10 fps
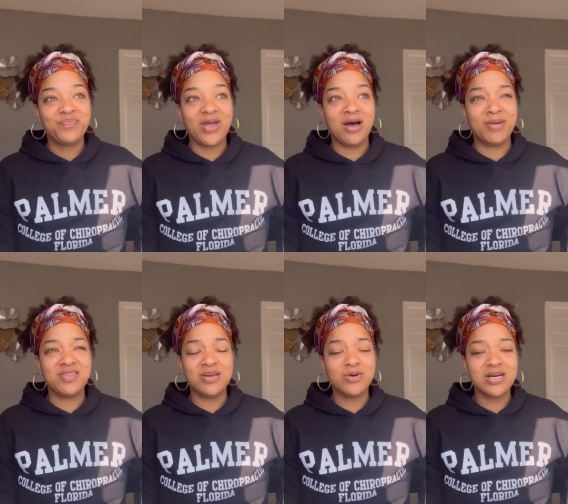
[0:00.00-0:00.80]
um, I
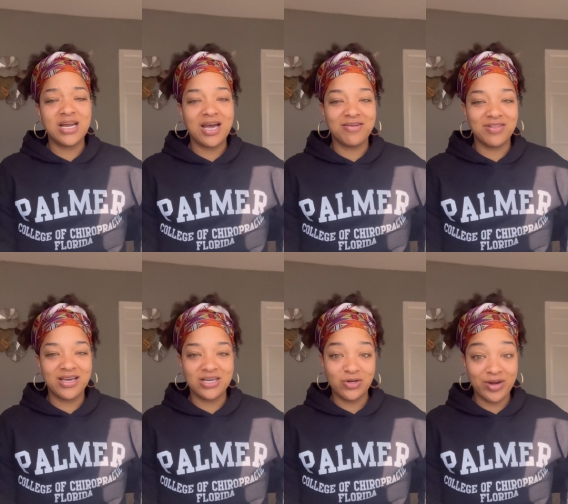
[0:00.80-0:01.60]
think we're going to have
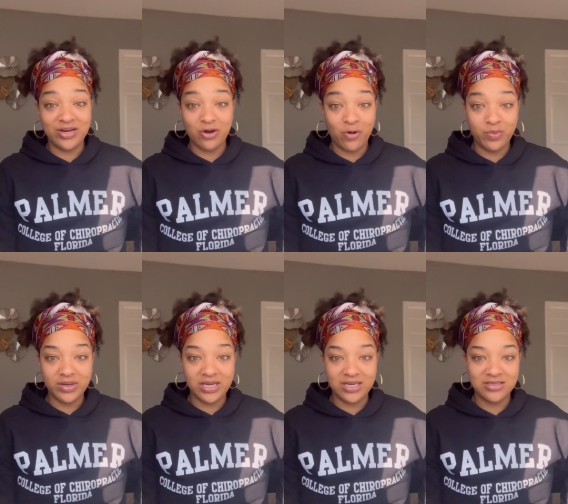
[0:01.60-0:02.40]
like a grand
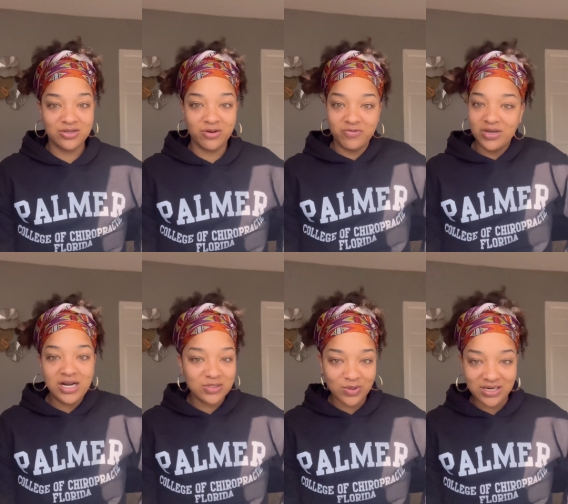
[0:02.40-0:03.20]
opening. So if you
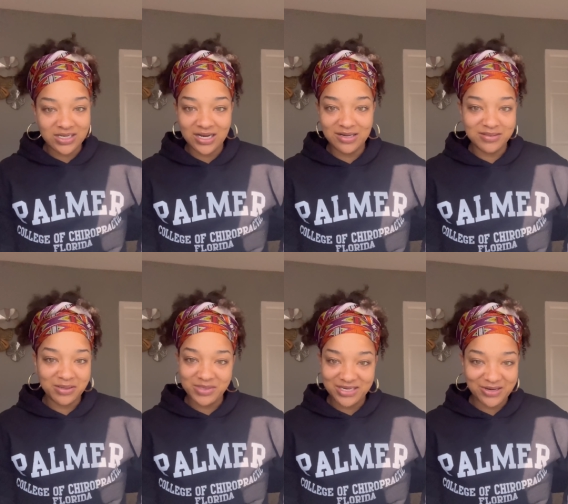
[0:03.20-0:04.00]
guys want to come,
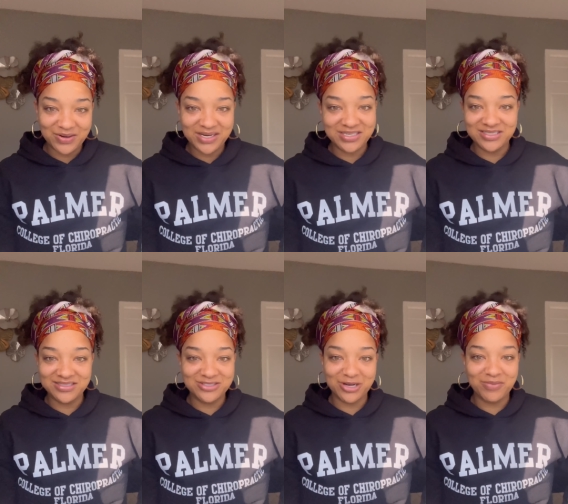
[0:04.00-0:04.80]
let me know. I can
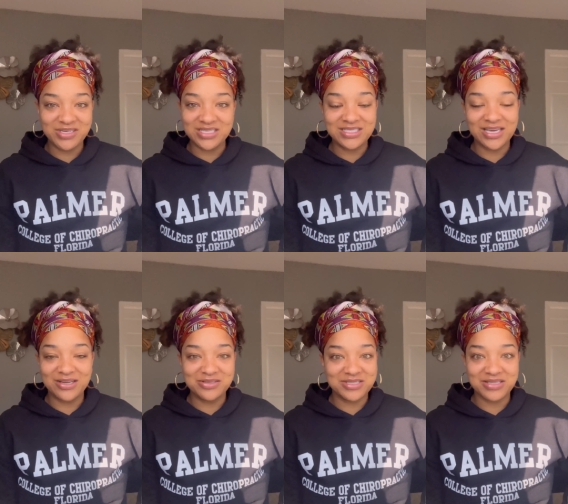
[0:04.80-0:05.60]
drop the
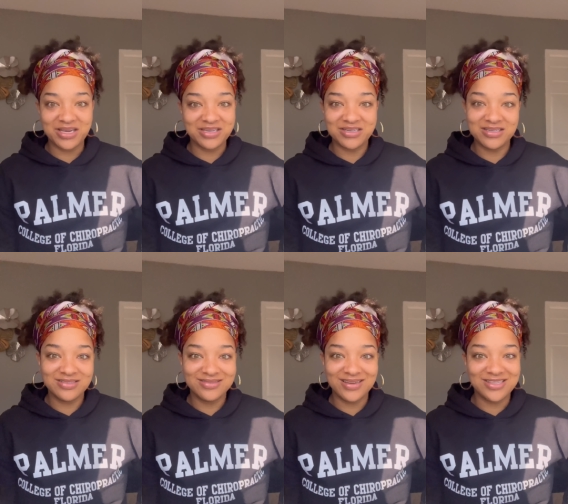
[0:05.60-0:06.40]
details in like a
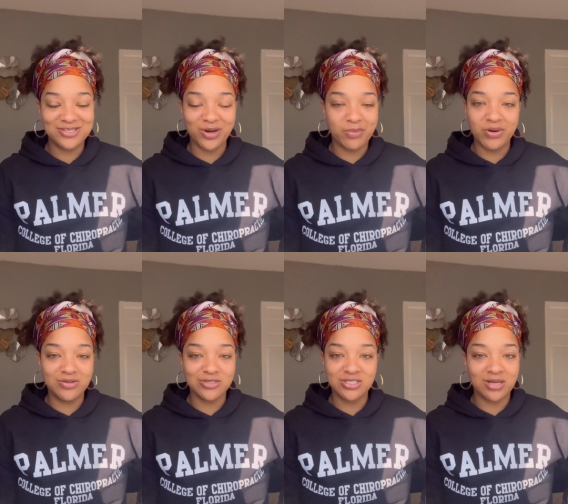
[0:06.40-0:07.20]
Instagram
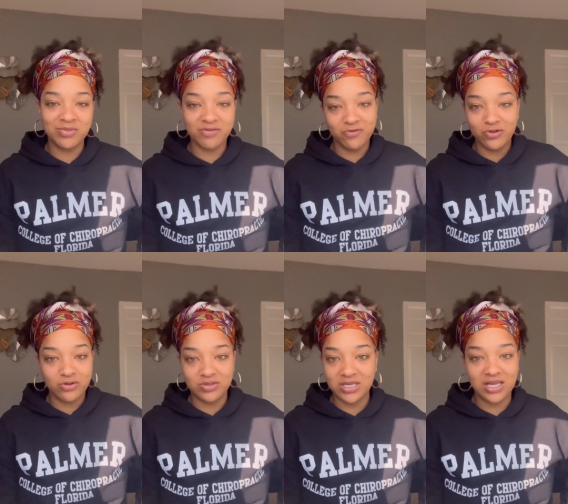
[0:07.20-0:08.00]
post or something for
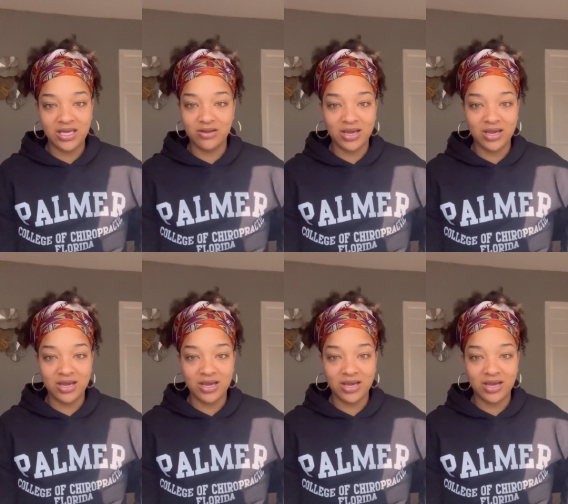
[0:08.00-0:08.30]
those that like